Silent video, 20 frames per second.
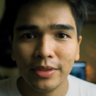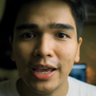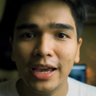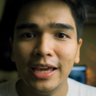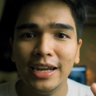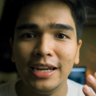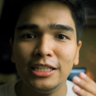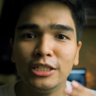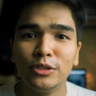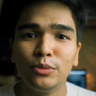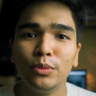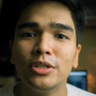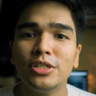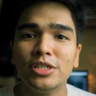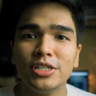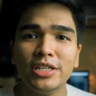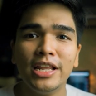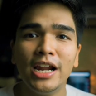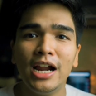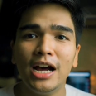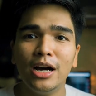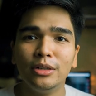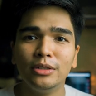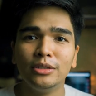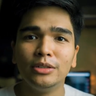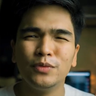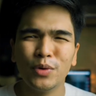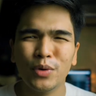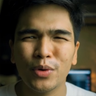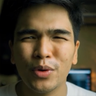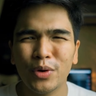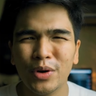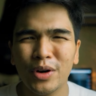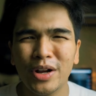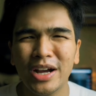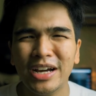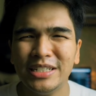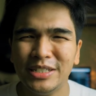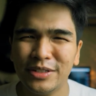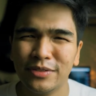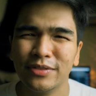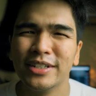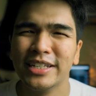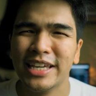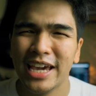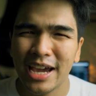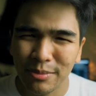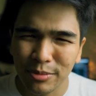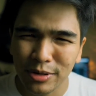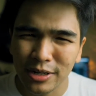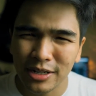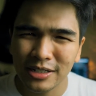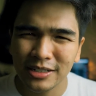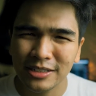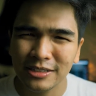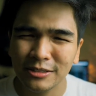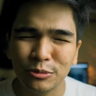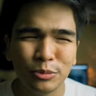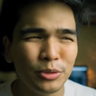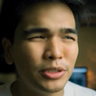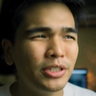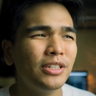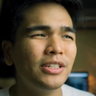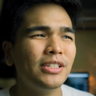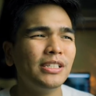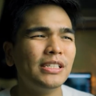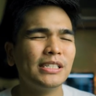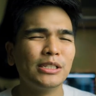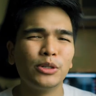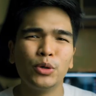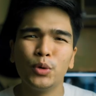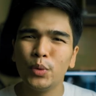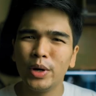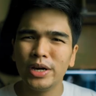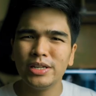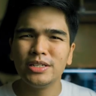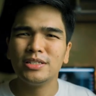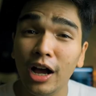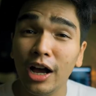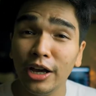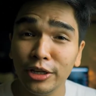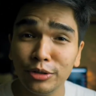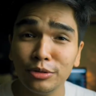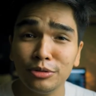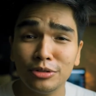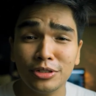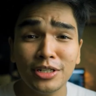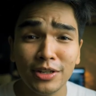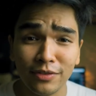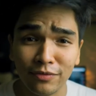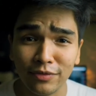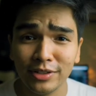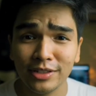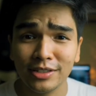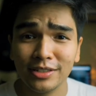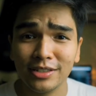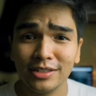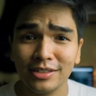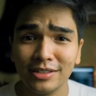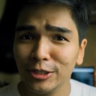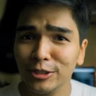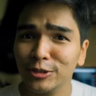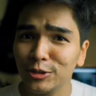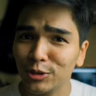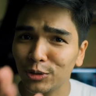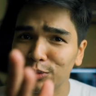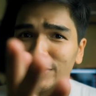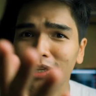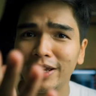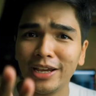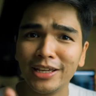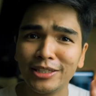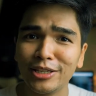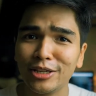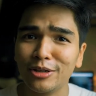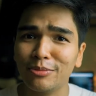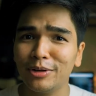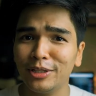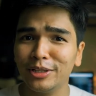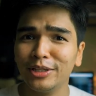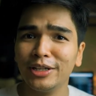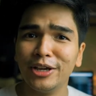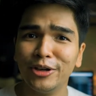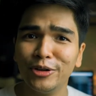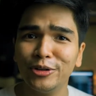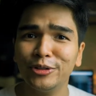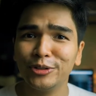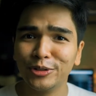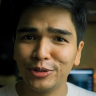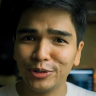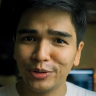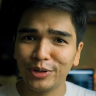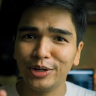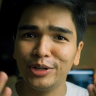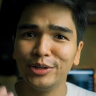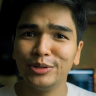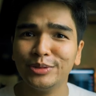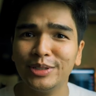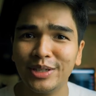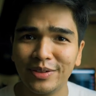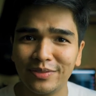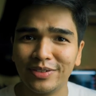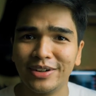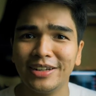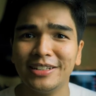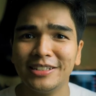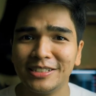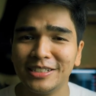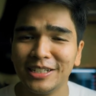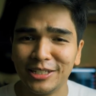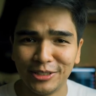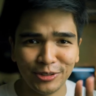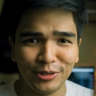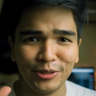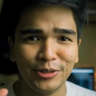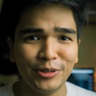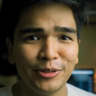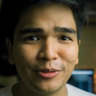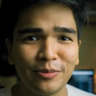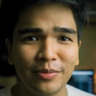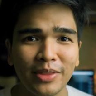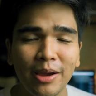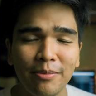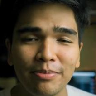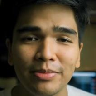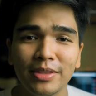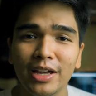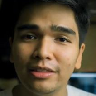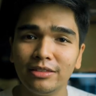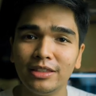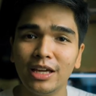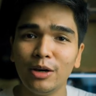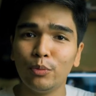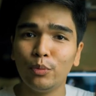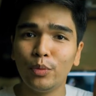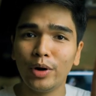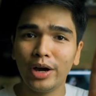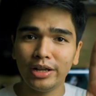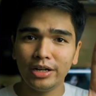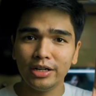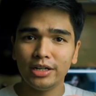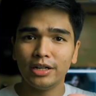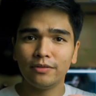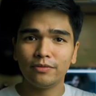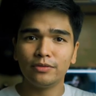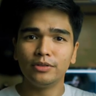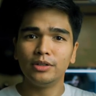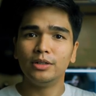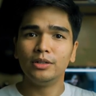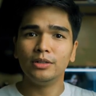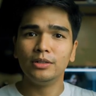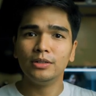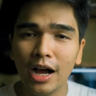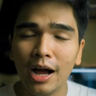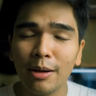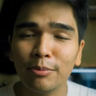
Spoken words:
And I switched it out for a different camera, which is quite a huge difference. So kung nakikita nyo man ngayon kung anong difference, ito yun. I'm not that wide enough though.